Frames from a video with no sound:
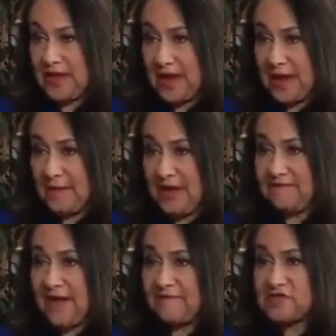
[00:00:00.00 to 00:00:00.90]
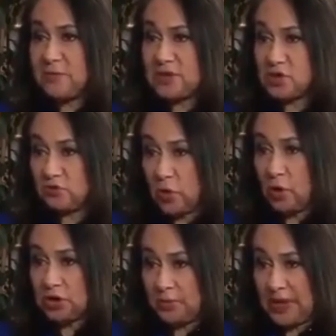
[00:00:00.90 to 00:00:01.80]
and the IMF have a special
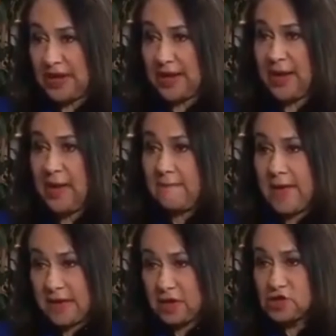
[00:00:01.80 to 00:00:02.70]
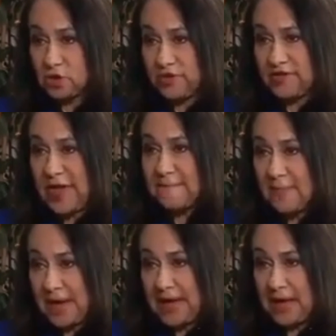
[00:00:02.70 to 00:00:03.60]
role to play, making sure that that
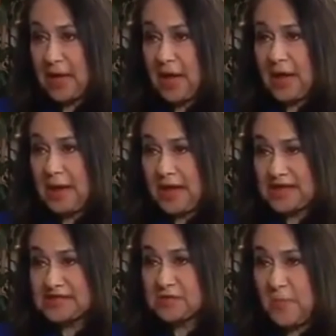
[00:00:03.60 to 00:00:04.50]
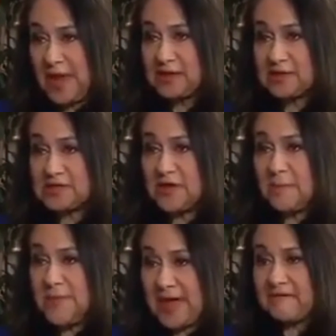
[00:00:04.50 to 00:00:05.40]
money is spent to
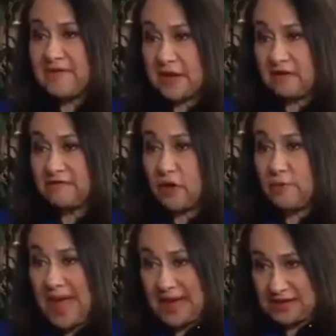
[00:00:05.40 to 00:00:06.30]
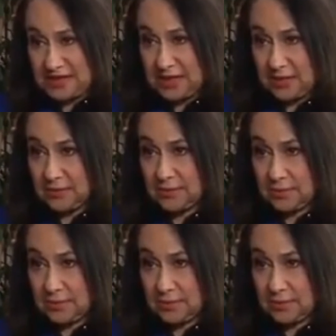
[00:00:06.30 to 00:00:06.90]
the benefit of humanity.